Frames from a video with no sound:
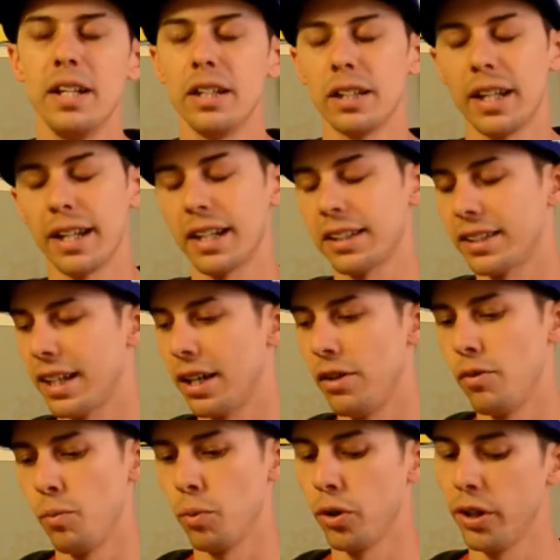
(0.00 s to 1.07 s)
like I
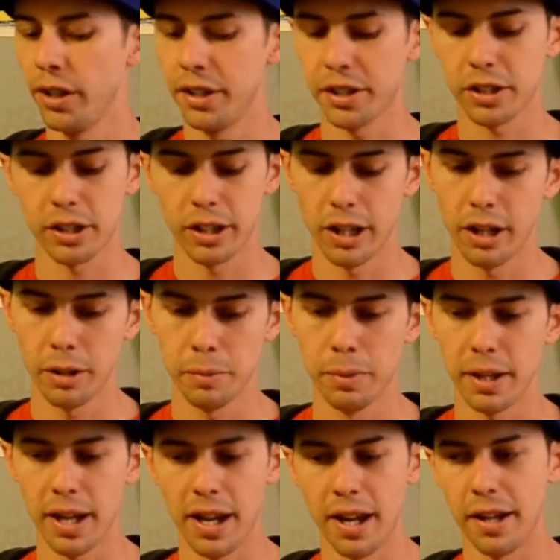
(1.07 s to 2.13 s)
said we're in this
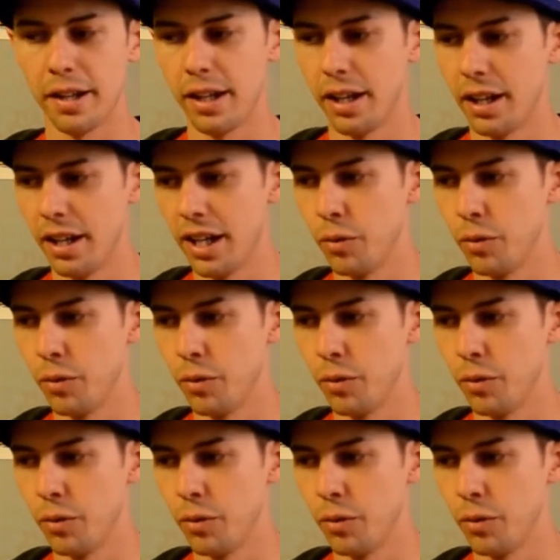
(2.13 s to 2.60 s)
club and uh,